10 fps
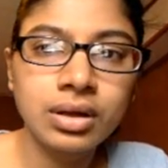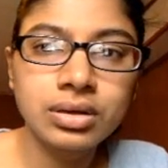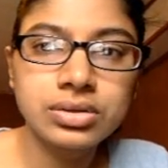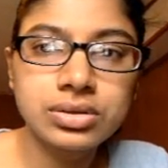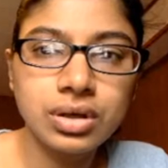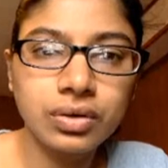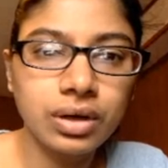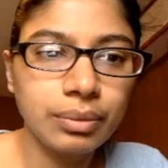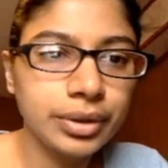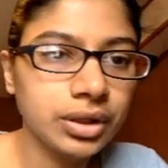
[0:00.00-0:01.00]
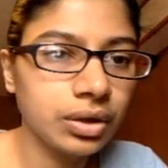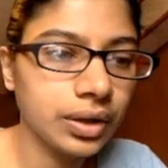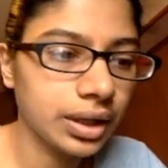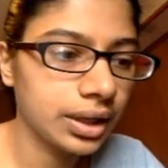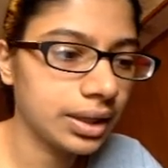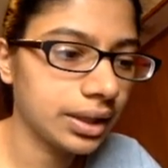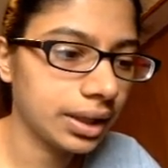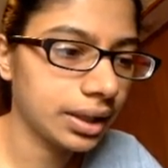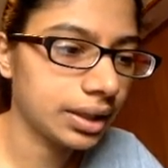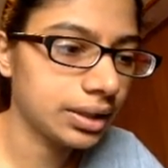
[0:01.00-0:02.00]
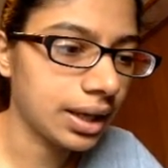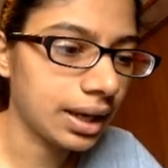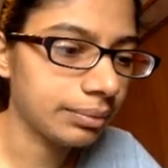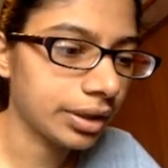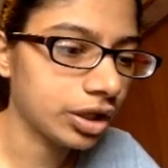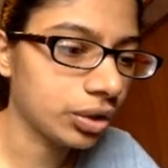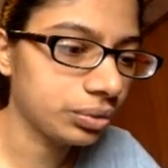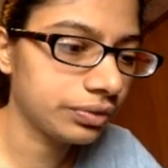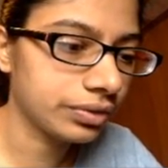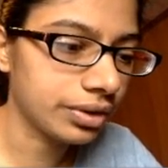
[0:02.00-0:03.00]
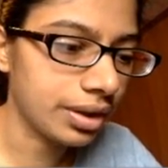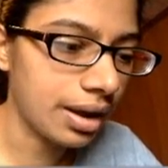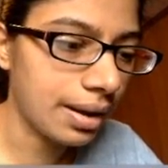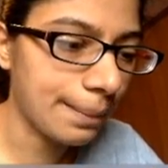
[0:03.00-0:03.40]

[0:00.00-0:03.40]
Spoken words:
So I'm going to go ahead and add my code for that.